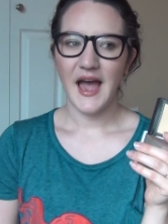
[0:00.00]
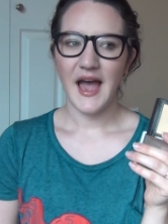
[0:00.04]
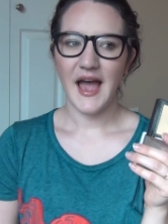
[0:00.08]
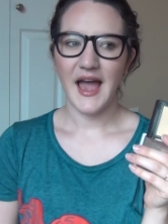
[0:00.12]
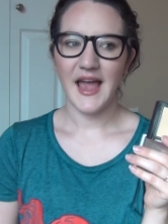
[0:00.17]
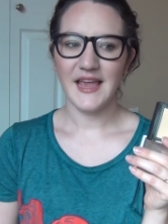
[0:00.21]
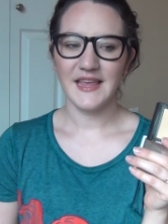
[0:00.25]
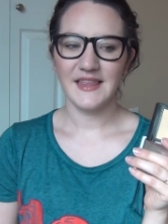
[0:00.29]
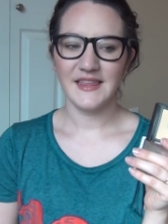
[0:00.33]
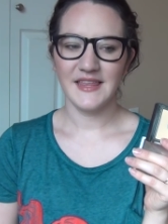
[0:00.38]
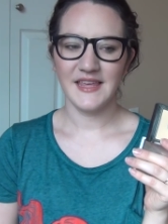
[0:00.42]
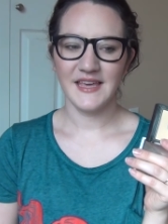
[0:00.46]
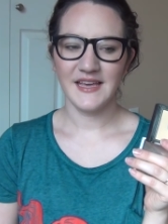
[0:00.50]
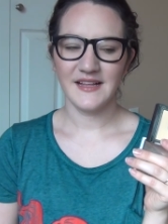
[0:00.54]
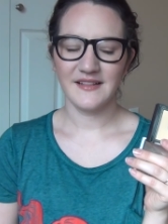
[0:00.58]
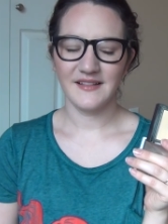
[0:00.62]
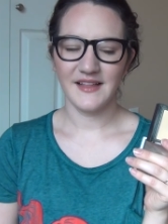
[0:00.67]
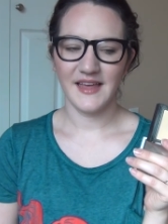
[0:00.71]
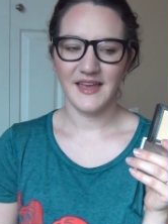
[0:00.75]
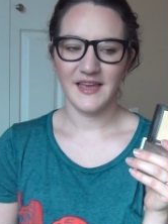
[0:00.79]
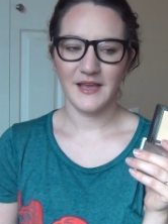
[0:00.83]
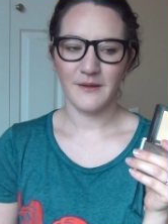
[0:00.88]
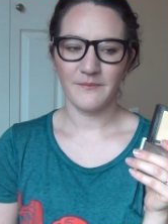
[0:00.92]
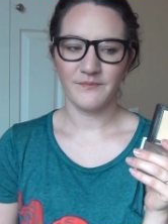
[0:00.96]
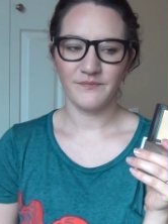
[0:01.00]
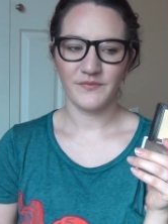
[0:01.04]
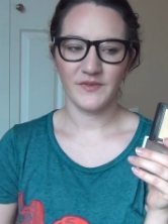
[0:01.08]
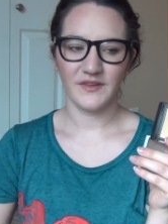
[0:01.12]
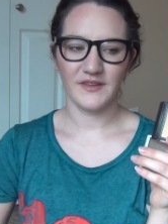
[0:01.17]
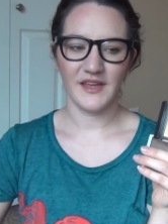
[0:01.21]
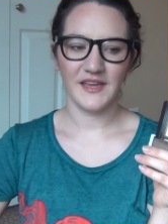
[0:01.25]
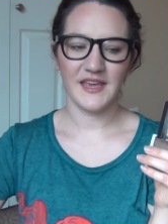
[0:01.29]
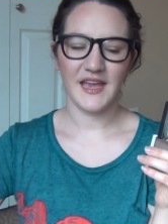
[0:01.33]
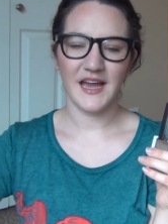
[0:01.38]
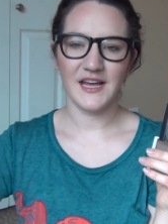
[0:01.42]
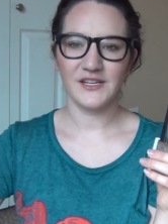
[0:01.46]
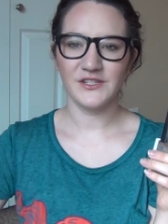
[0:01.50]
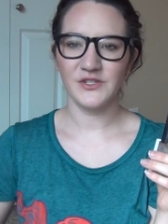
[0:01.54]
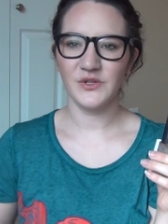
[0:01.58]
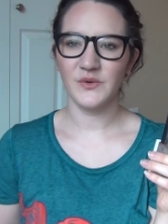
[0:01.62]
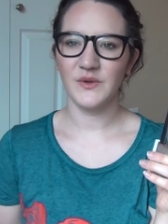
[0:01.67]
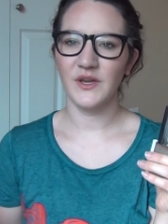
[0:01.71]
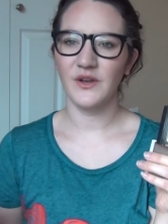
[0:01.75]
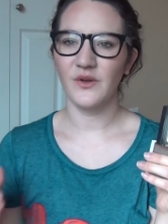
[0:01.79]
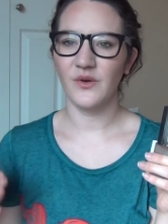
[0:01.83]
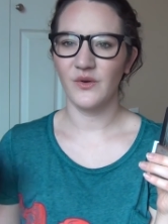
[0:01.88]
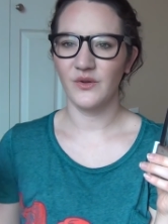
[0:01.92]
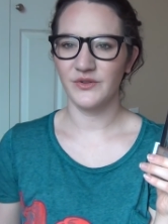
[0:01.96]
I think like as you
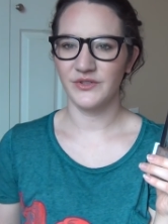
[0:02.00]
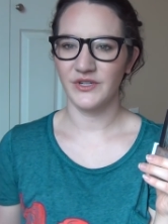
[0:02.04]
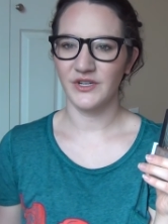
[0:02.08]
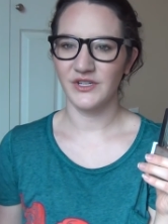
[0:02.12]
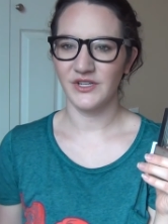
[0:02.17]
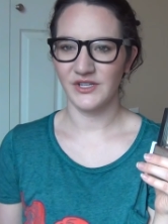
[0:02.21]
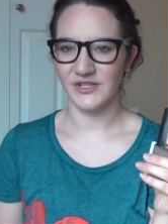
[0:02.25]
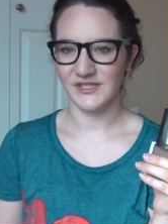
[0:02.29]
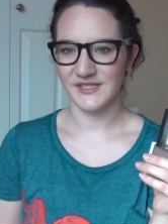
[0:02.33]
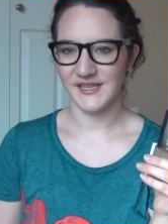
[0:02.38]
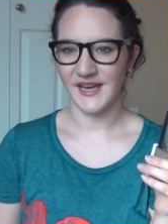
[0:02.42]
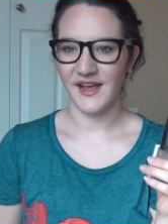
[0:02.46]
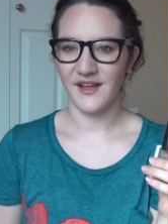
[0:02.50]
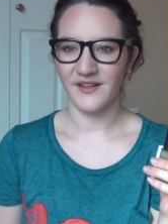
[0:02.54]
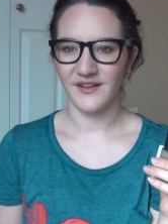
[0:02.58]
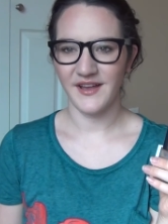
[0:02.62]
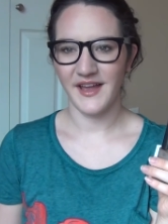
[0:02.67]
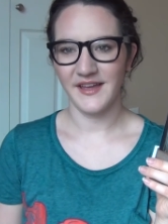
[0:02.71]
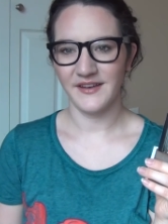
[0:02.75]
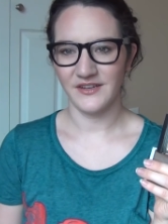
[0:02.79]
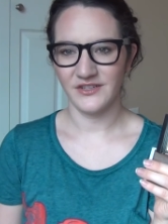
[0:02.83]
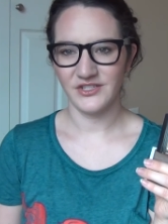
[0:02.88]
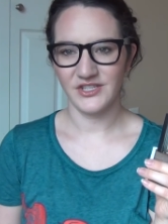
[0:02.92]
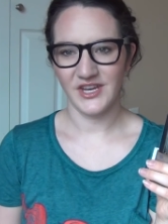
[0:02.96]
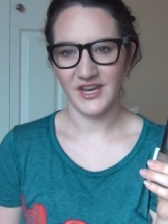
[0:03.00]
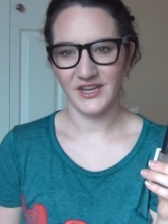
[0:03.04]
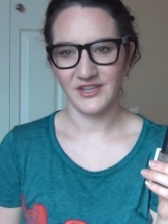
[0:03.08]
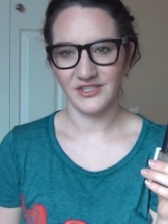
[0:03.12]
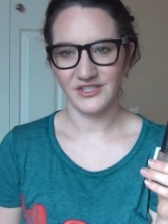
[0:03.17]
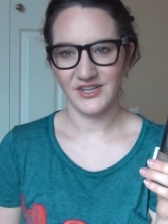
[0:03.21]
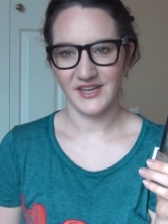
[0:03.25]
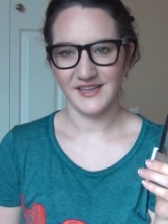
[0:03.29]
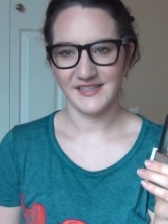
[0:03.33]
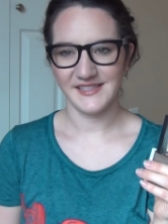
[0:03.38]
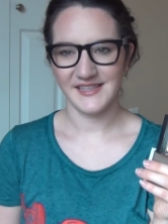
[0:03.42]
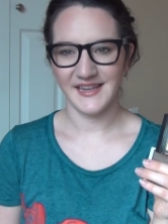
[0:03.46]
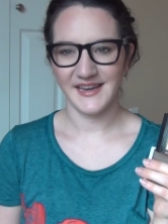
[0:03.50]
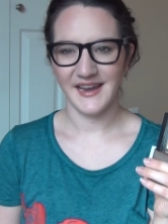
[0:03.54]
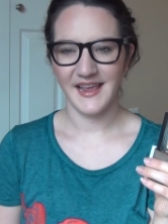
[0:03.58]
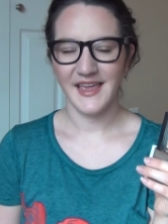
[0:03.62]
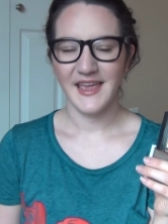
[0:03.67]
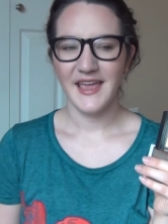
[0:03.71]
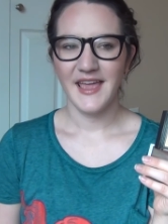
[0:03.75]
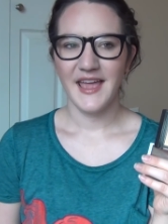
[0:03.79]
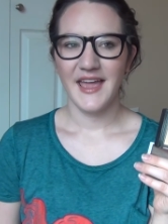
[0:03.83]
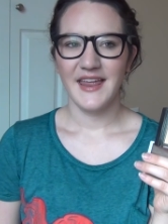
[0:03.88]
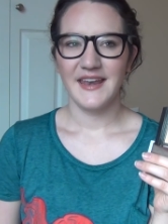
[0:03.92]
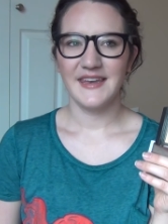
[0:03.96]
get older, your style kind of changes. And
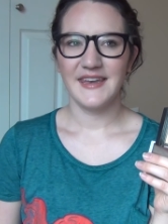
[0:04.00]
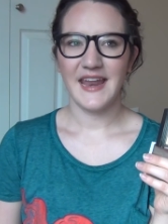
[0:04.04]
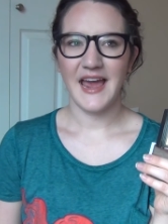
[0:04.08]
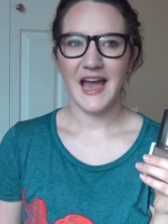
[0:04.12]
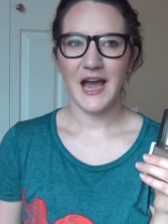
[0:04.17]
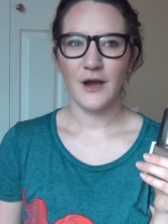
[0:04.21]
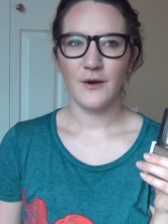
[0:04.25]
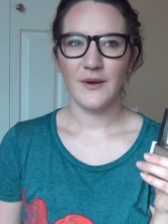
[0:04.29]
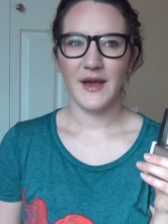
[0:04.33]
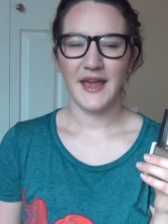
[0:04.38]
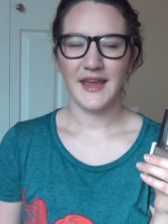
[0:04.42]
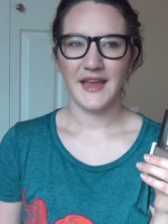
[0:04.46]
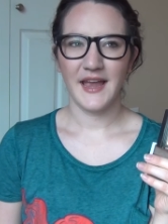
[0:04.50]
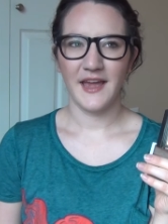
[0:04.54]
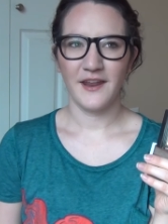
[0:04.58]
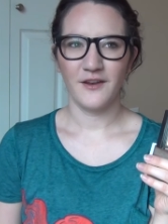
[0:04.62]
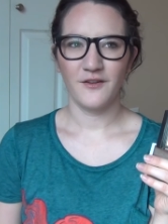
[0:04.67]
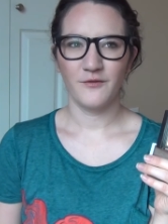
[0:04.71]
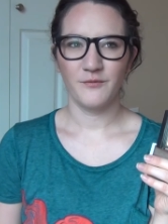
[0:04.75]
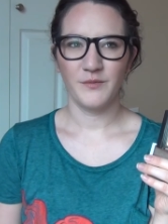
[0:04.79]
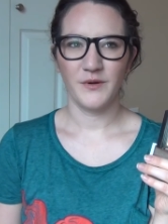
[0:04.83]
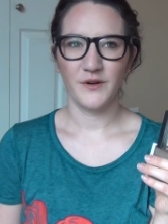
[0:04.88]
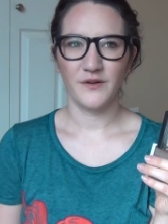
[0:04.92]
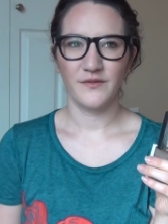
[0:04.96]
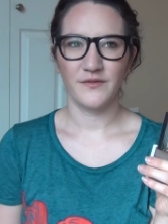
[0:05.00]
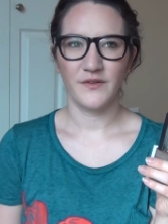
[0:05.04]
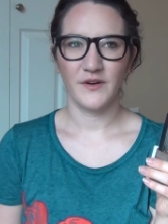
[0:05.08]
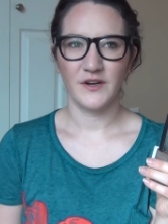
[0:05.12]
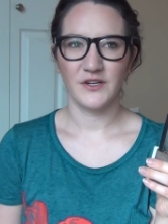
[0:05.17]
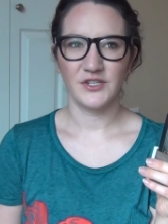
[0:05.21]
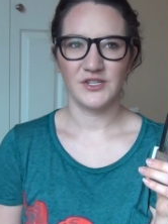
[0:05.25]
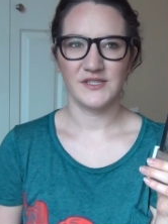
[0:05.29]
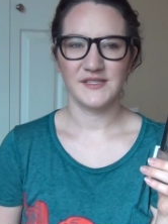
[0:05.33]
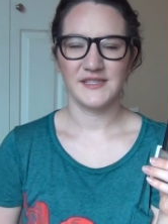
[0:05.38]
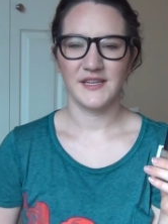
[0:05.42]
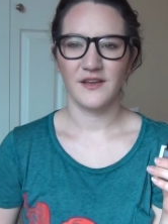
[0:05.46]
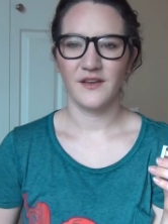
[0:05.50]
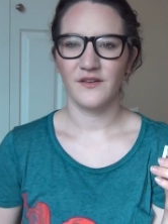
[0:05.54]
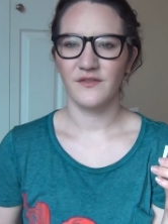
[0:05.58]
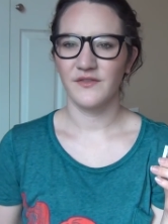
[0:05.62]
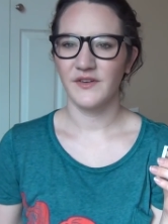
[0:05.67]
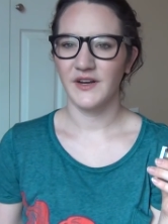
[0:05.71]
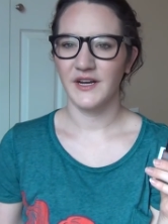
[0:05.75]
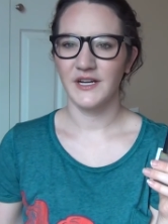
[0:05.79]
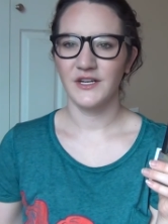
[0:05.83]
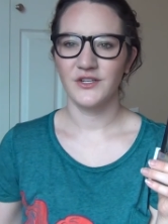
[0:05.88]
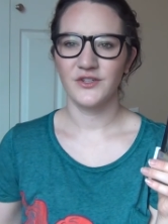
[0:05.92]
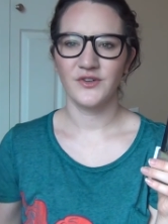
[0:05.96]
now I kind of prefer just like a
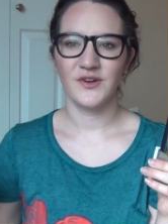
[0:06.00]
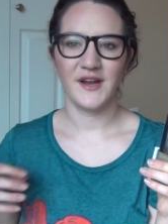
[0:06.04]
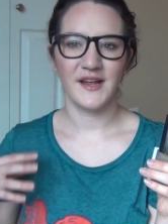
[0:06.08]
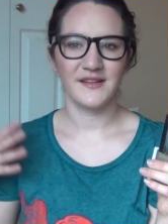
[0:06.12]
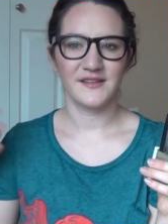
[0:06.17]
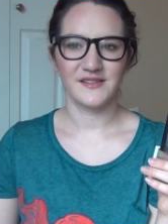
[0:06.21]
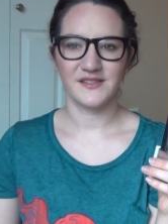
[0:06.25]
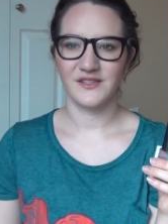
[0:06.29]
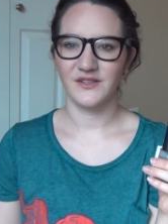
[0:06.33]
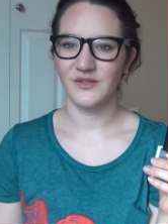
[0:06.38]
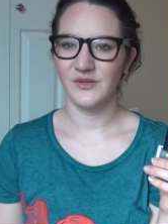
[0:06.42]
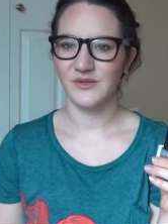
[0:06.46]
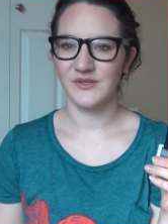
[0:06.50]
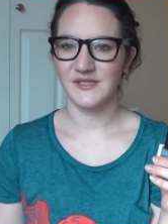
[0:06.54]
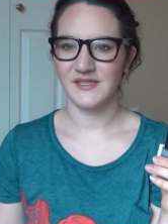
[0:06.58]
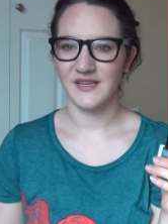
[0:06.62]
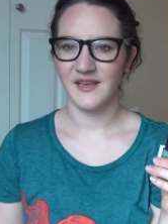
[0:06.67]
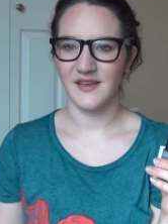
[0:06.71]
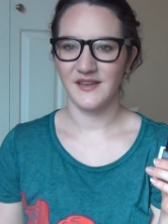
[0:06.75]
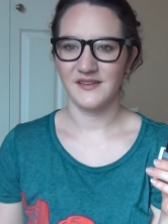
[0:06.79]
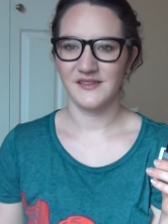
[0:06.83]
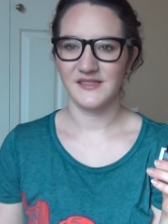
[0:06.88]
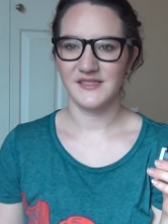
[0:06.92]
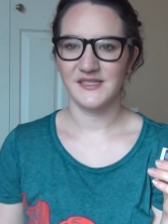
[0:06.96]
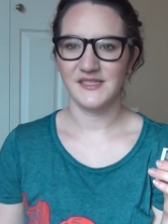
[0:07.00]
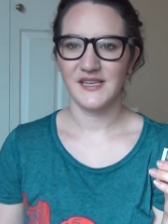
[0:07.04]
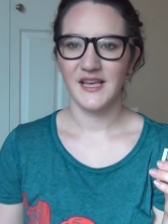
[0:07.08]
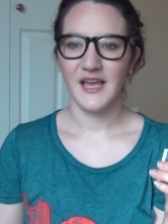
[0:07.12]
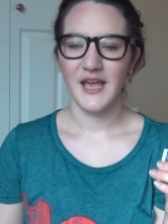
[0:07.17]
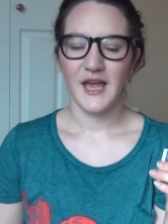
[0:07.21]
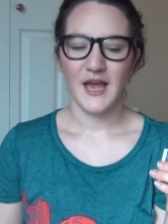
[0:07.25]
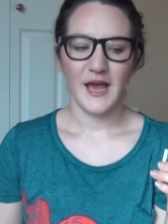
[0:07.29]
very translucent,